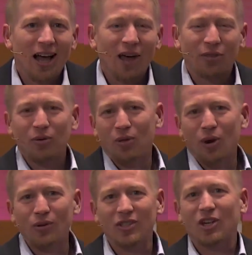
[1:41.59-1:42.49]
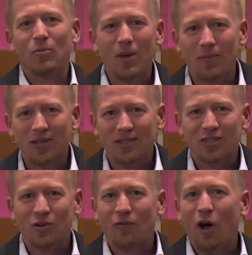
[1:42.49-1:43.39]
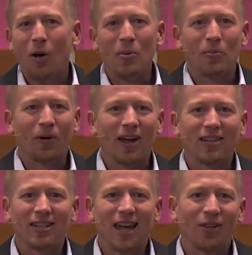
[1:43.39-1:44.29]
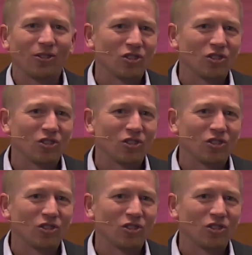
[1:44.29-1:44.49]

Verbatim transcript: uh, through those commitments as we've all been praying together.